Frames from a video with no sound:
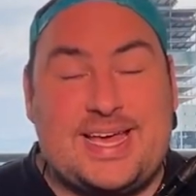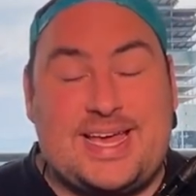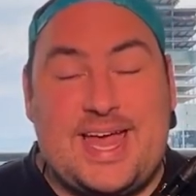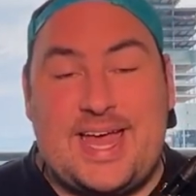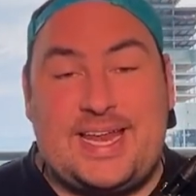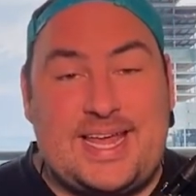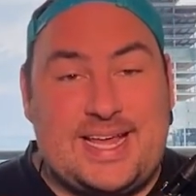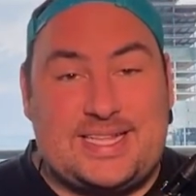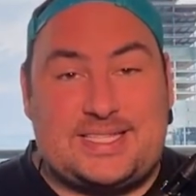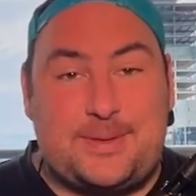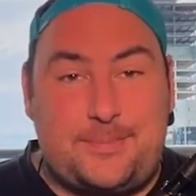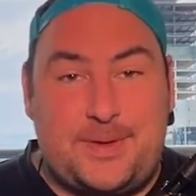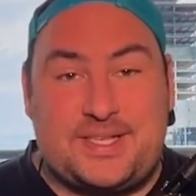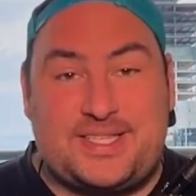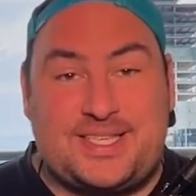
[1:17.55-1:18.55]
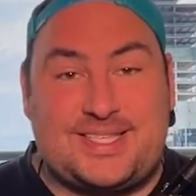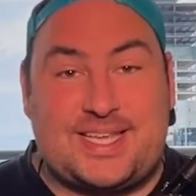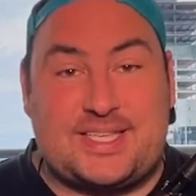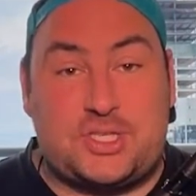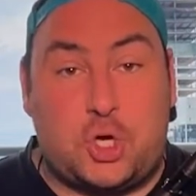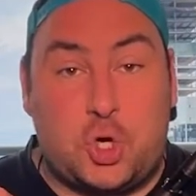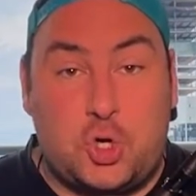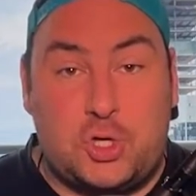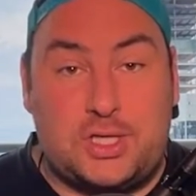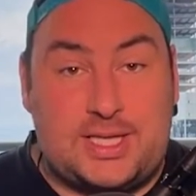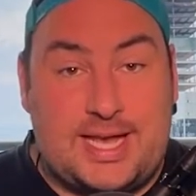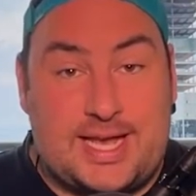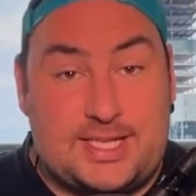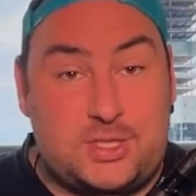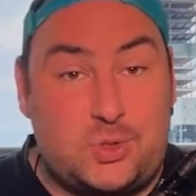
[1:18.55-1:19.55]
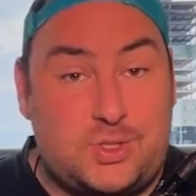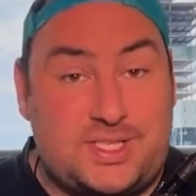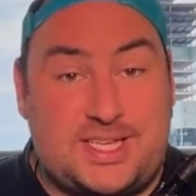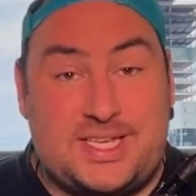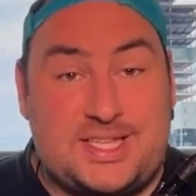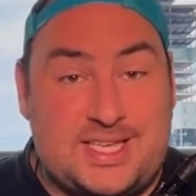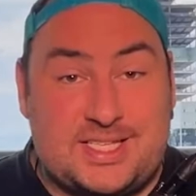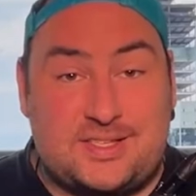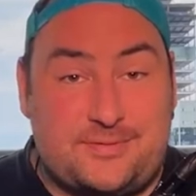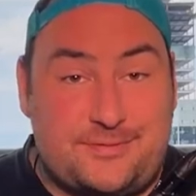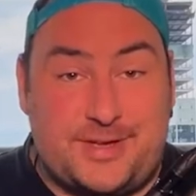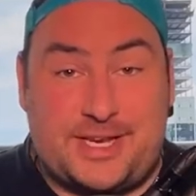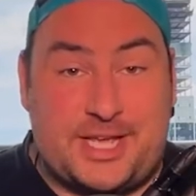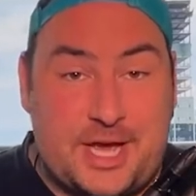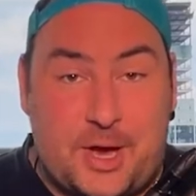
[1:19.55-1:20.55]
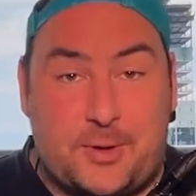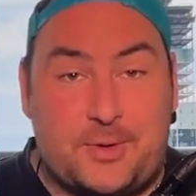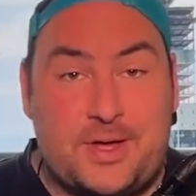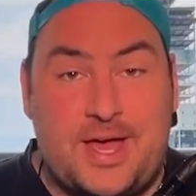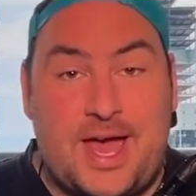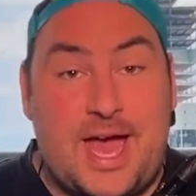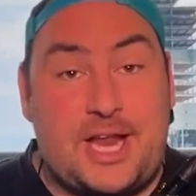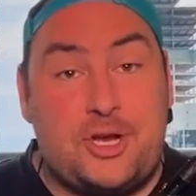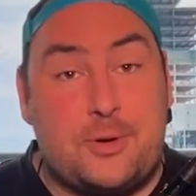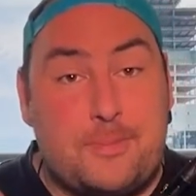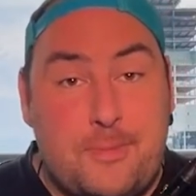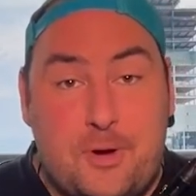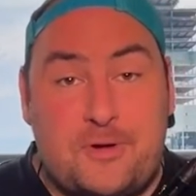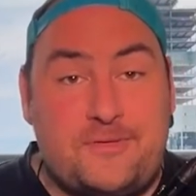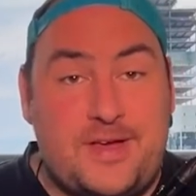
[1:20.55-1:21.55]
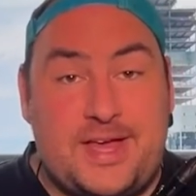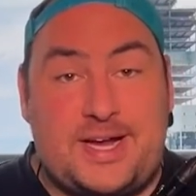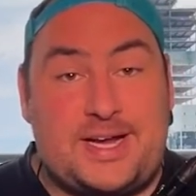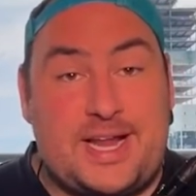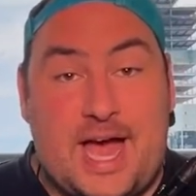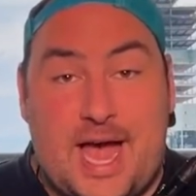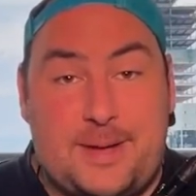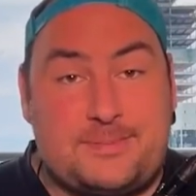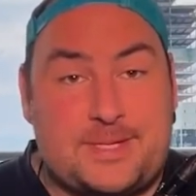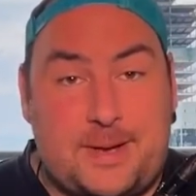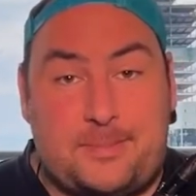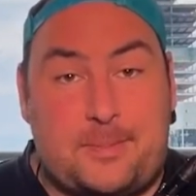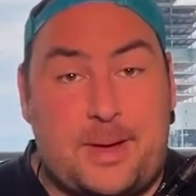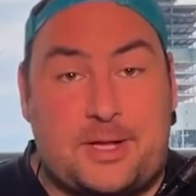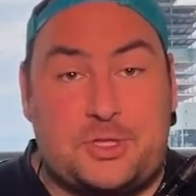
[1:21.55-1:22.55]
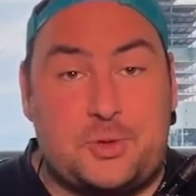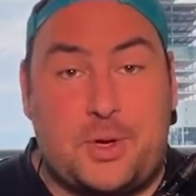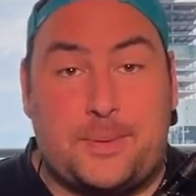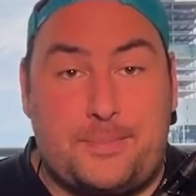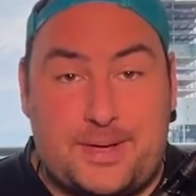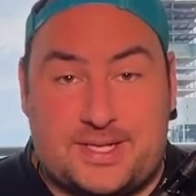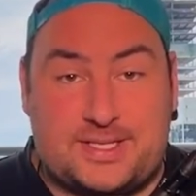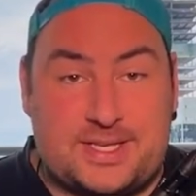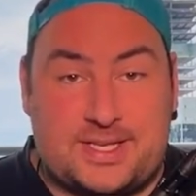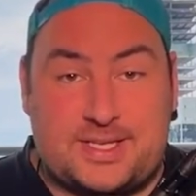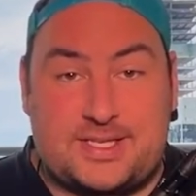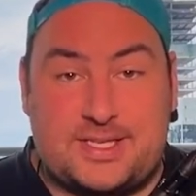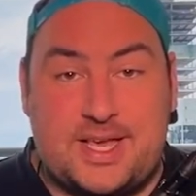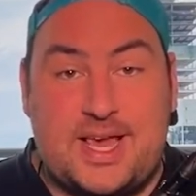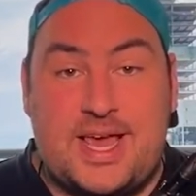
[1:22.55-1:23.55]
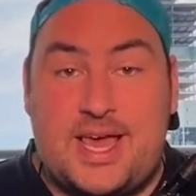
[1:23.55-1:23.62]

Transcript: Get into business as early as you see this video and you're motivated and hyped up about doing business.